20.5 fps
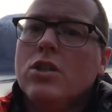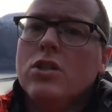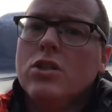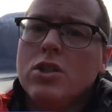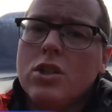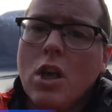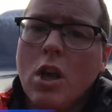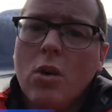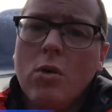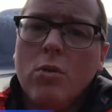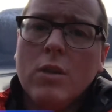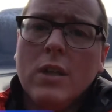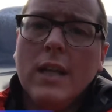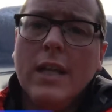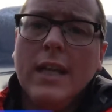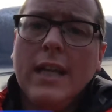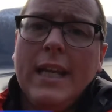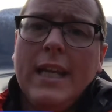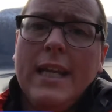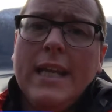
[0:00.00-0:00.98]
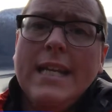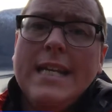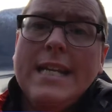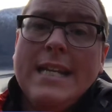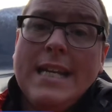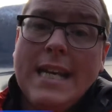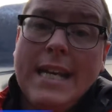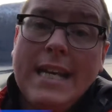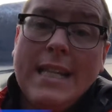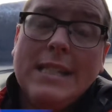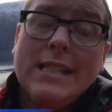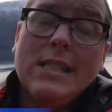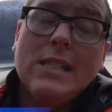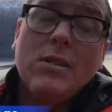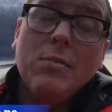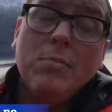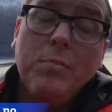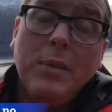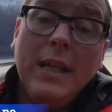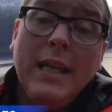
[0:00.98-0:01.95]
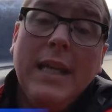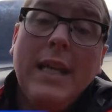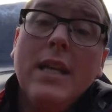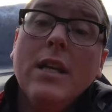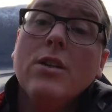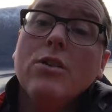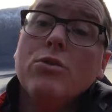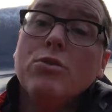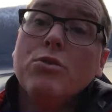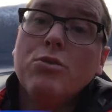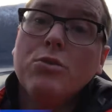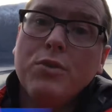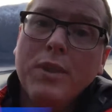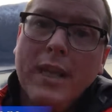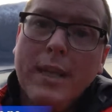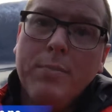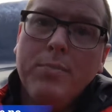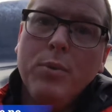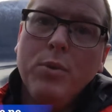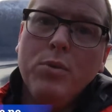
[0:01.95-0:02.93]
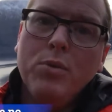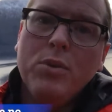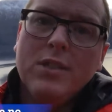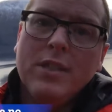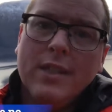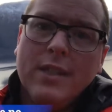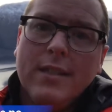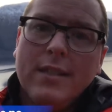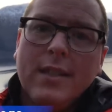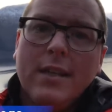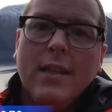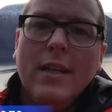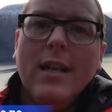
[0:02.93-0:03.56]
totally needs to be rebooted,